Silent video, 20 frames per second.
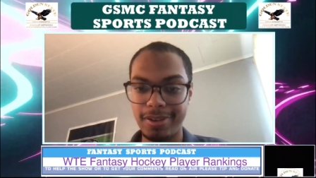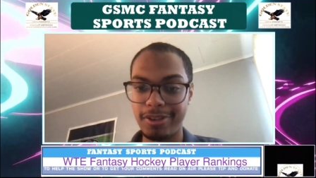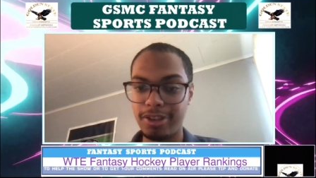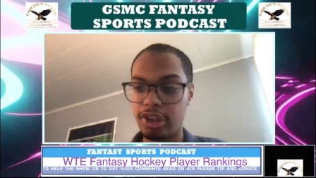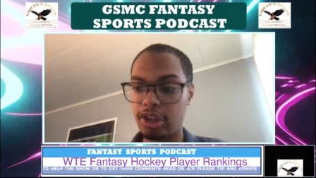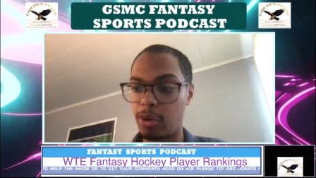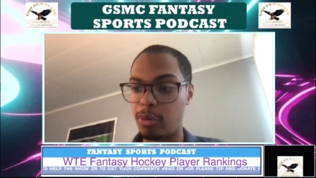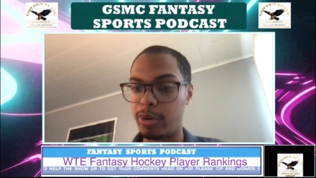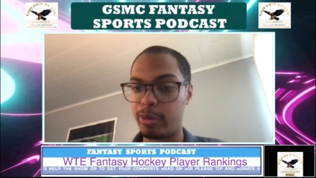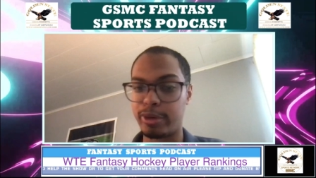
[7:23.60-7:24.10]

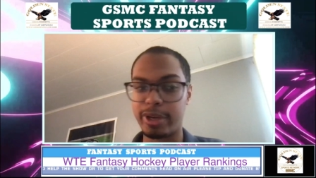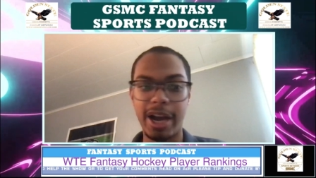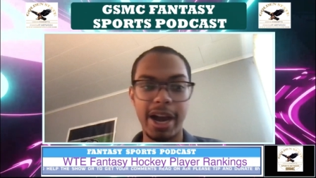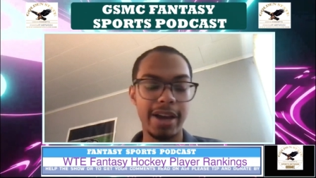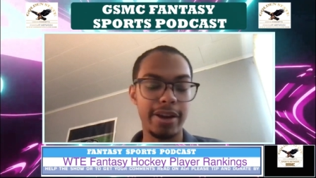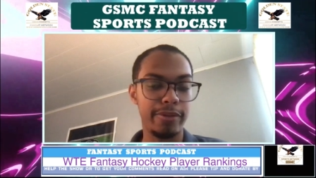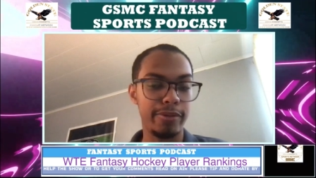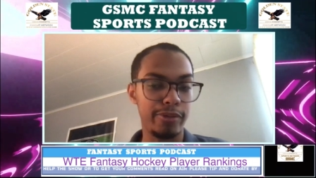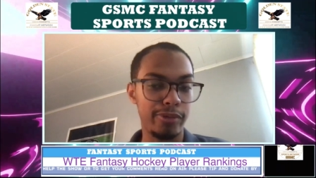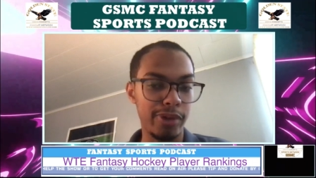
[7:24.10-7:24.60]
so we were
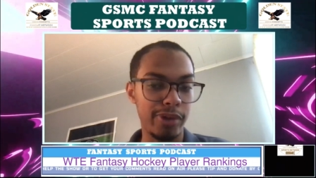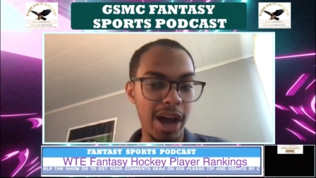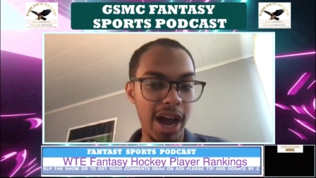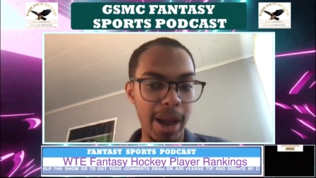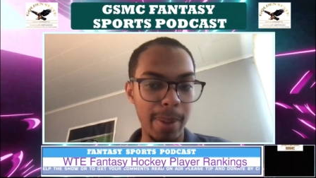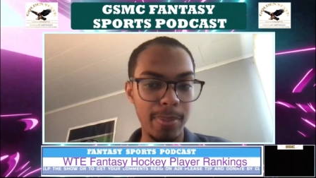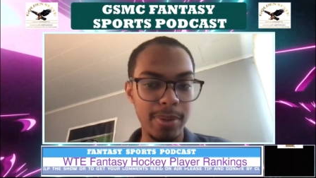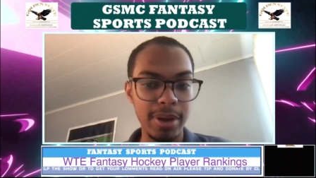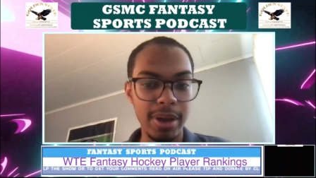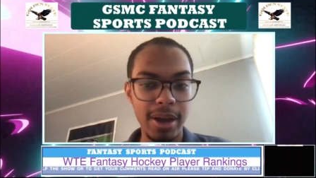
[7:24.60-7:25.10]
kind of
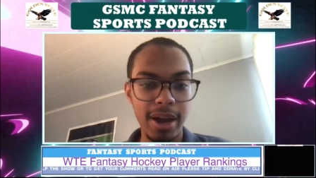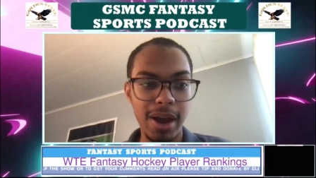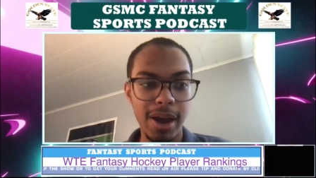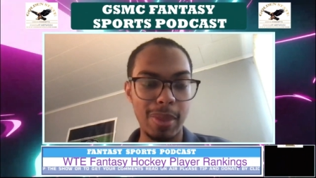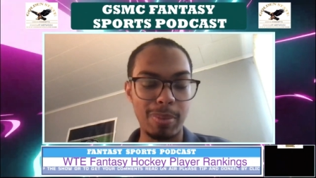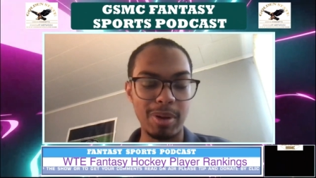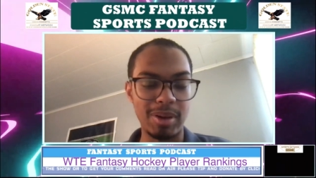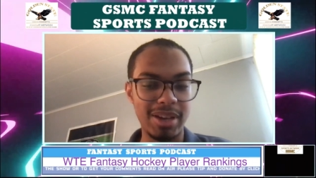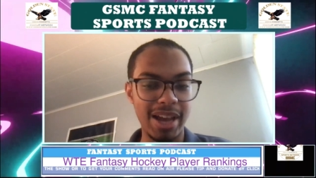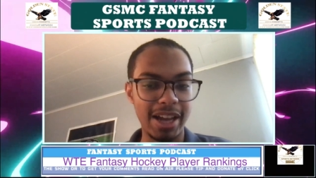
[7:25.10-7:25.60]
robbed of
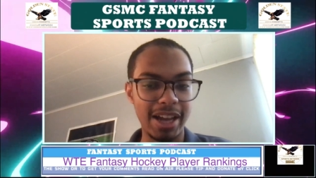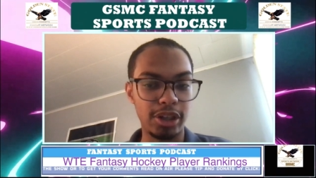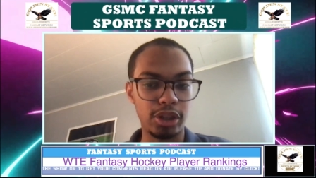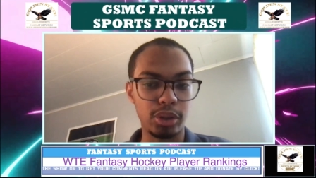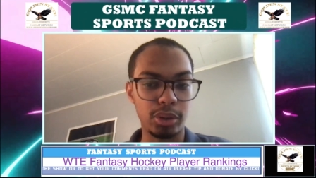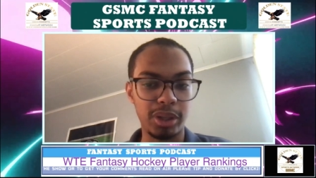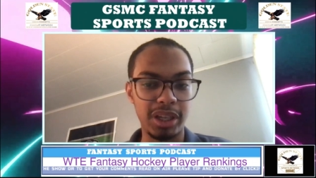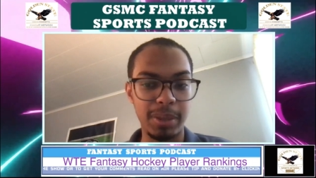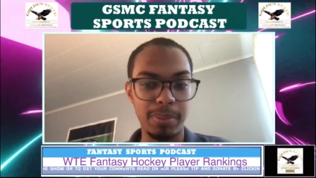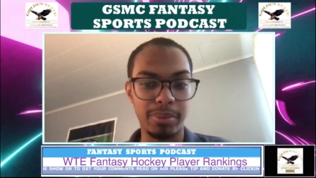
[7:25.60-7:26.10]
the
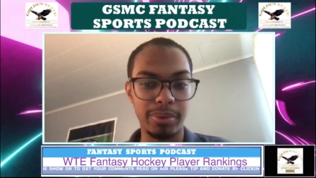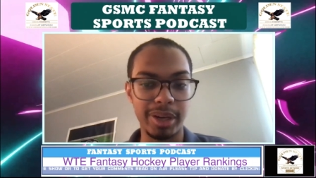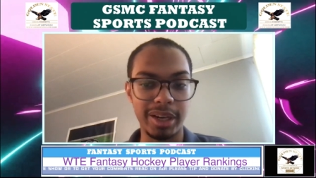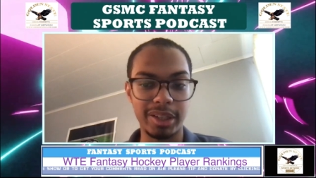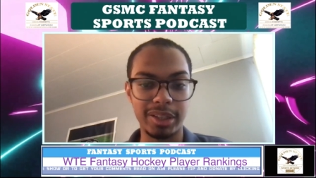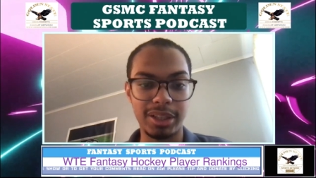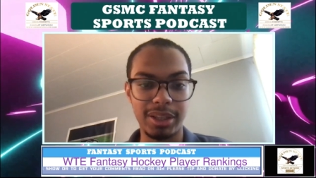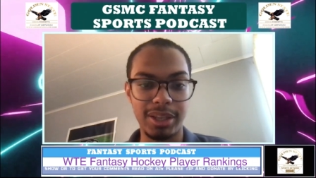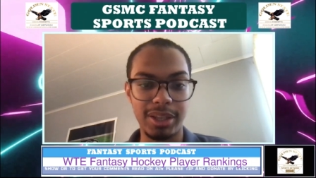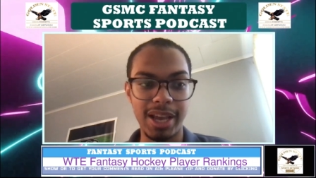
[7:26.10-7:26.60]
potential he
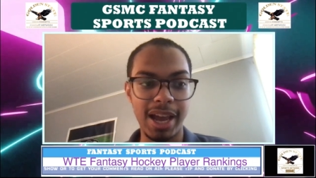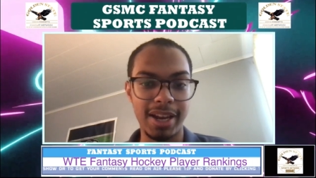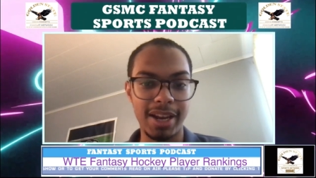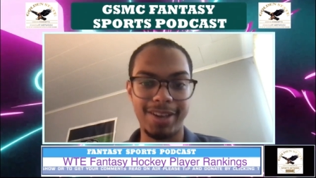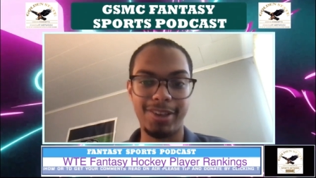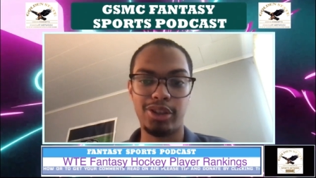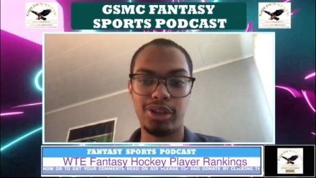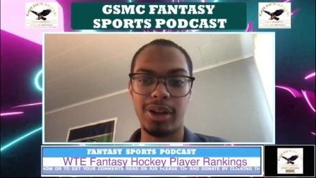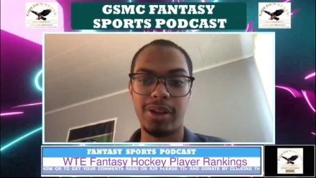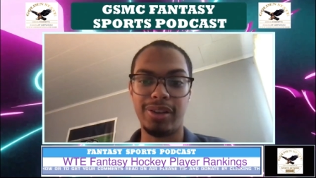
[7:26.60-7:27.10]
brings to the
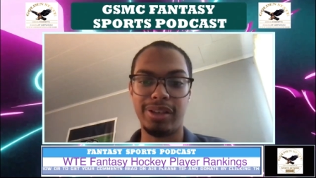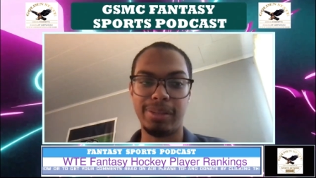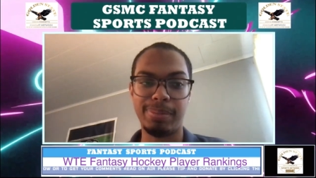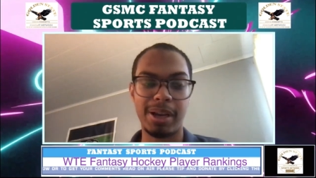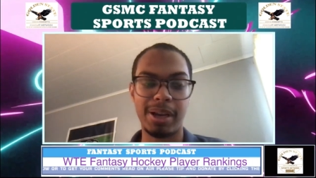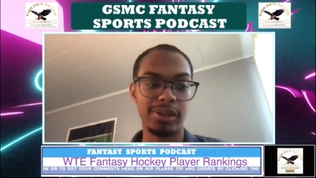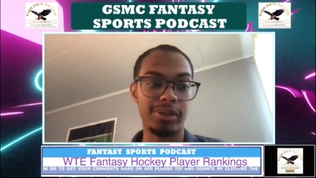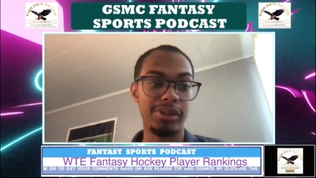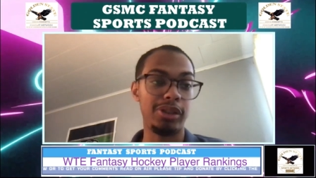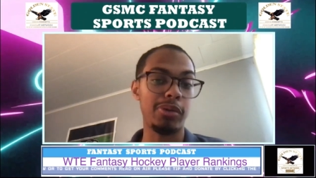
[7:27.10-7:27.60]
NHL,
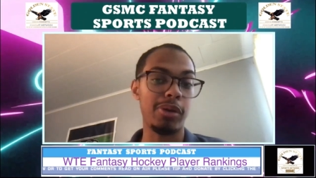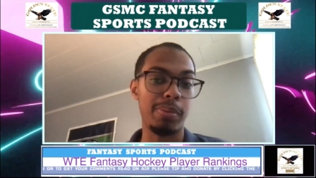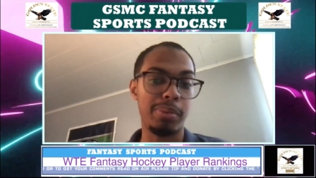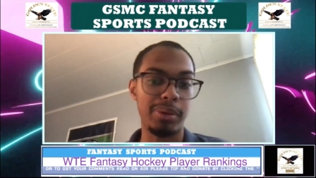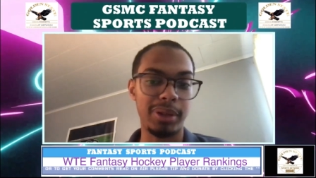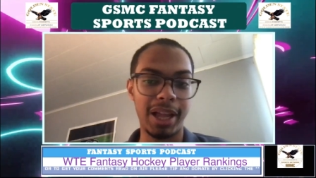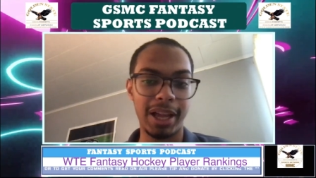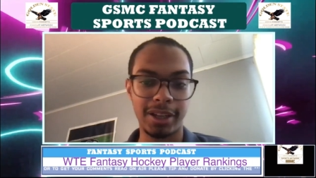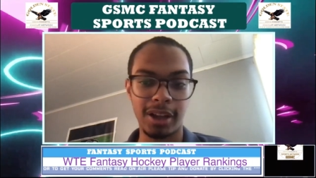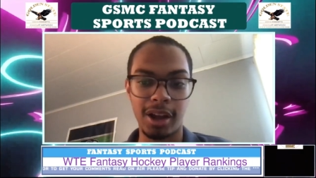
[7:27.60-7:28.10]
especially to a
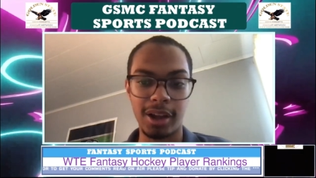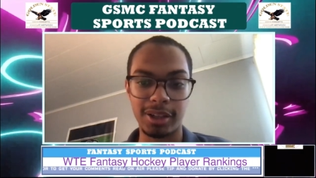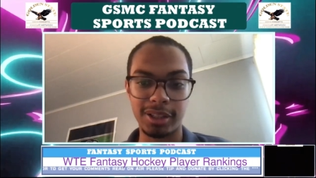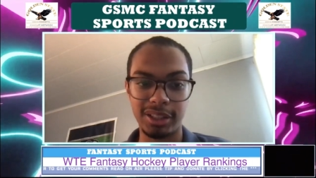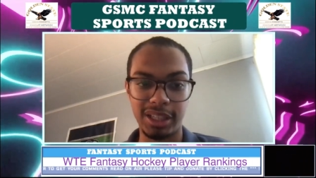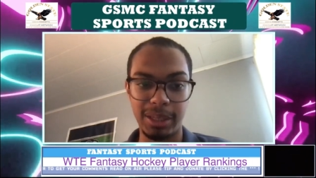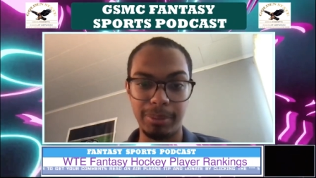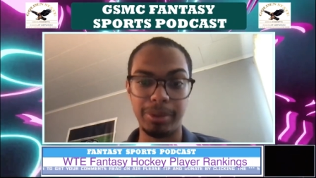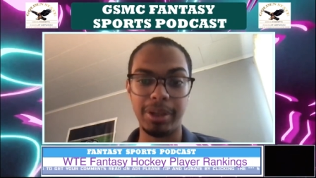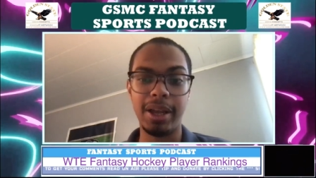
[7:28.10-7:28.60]
Blackhawks
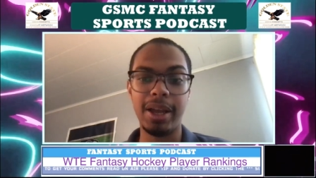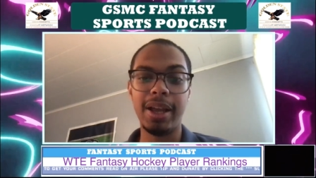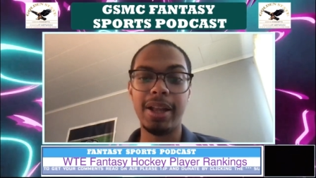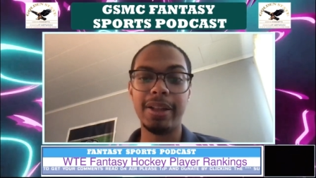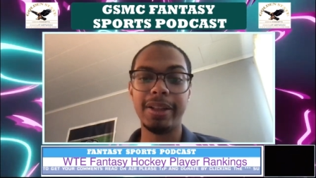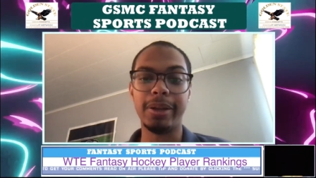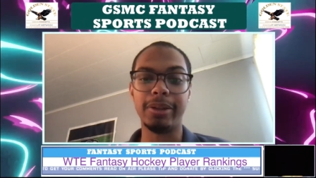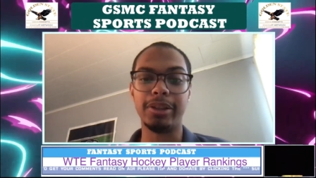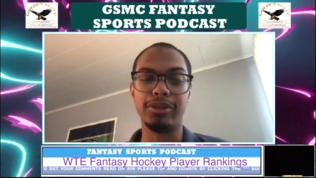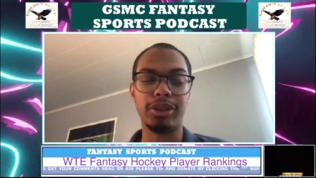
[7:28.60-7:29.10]
team
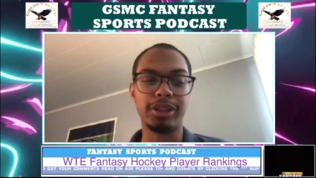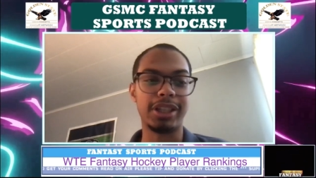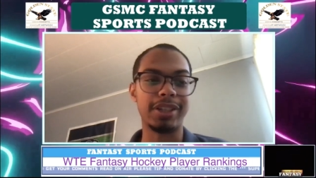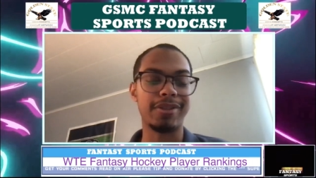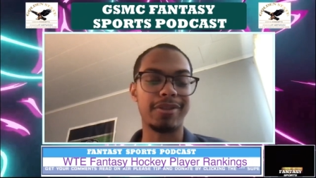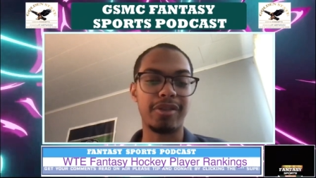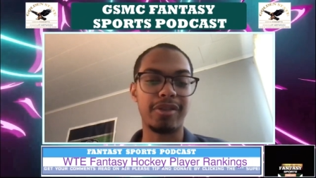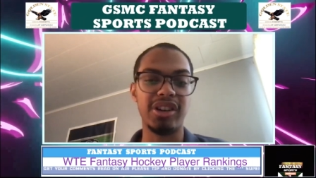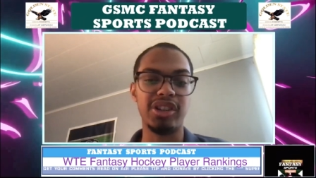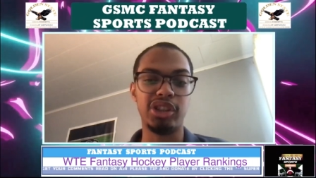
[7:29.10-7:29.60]
that was looking
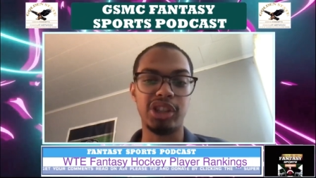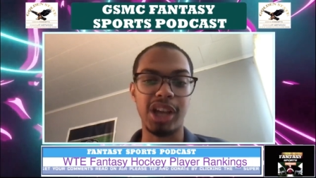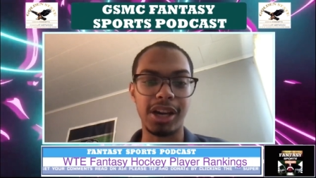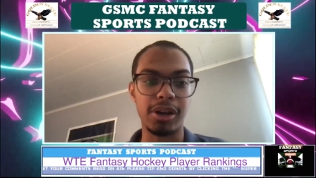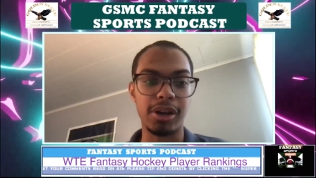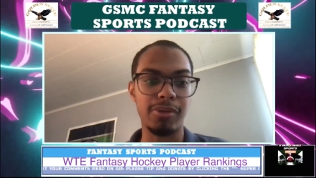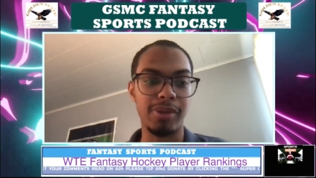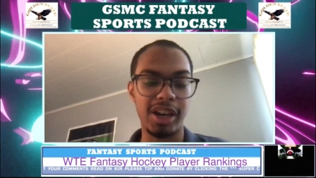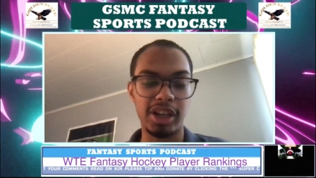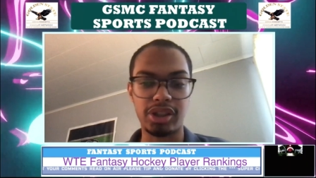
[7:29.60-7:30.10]
for a
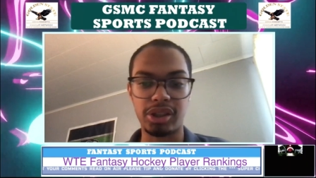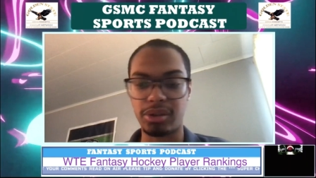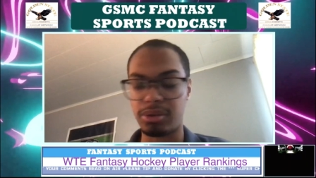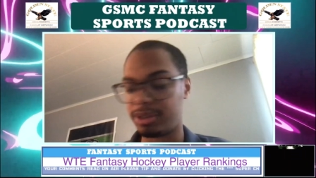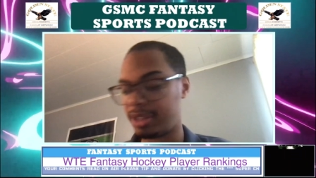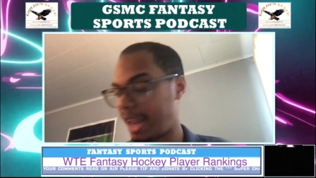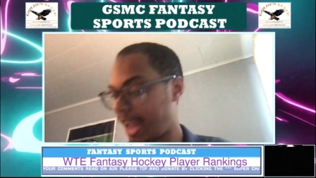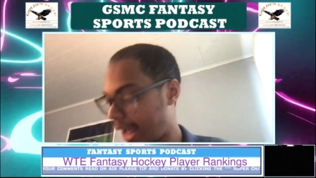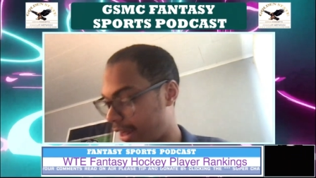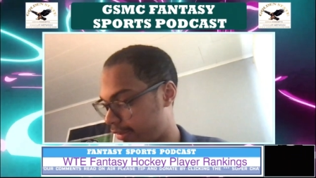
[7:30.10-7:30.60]
generational
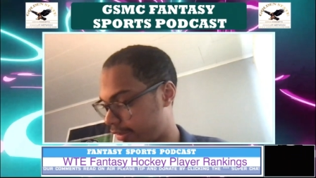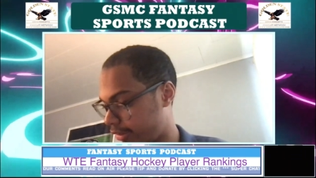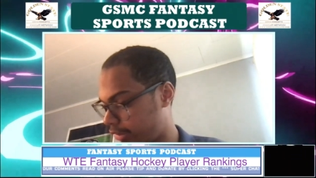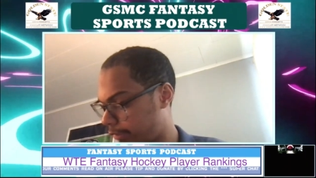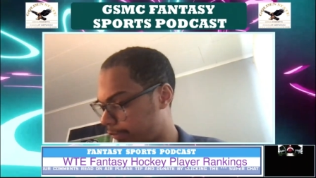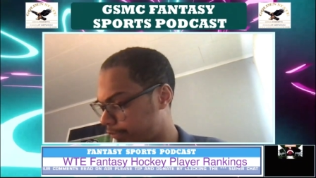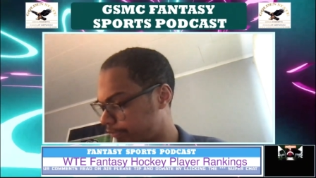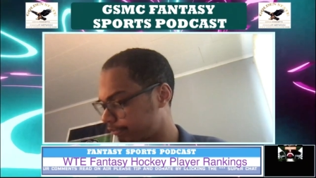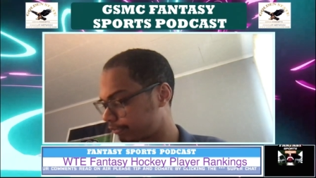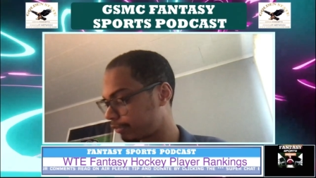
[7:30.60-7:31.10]
talent.